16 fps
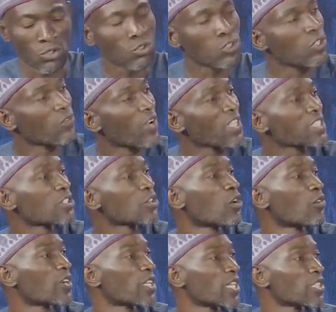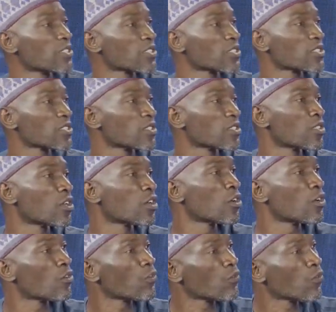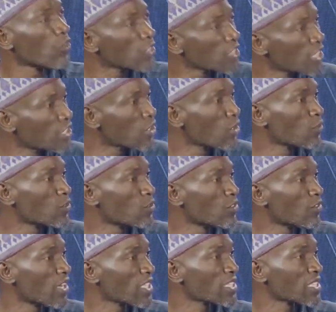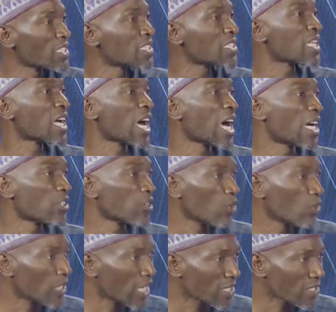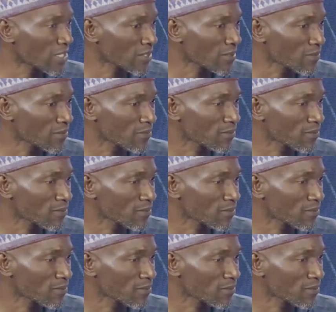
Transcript: university governance, funding of universities, and others.